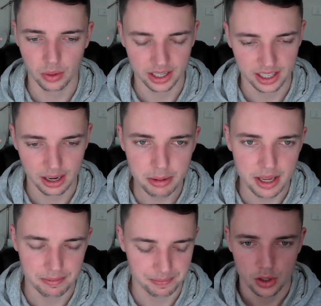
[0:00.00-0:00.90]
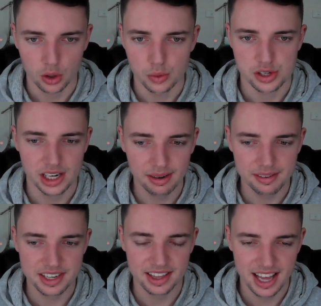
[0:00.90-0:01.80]
the one company. Cool, so now
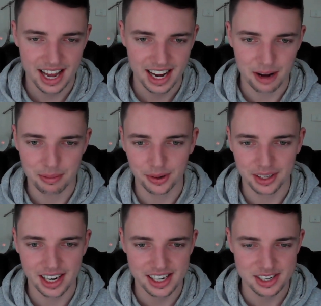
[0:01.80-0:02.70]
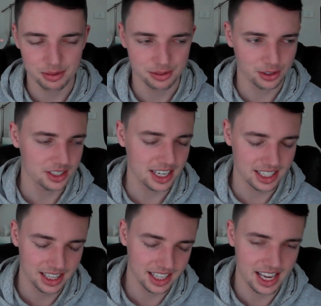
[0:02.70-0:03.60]
we've done that, our podcast, we've
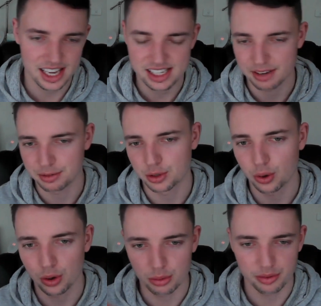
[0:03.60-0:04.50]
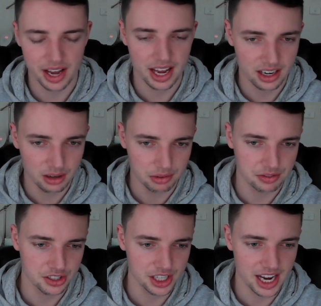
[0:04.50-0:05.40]
contacted the guests, they've recorded, we've edited,
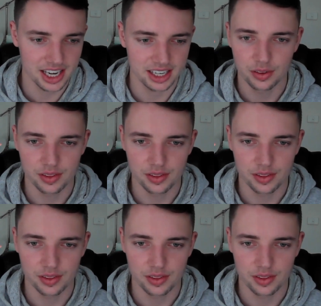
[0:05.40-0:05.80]
we've shared it.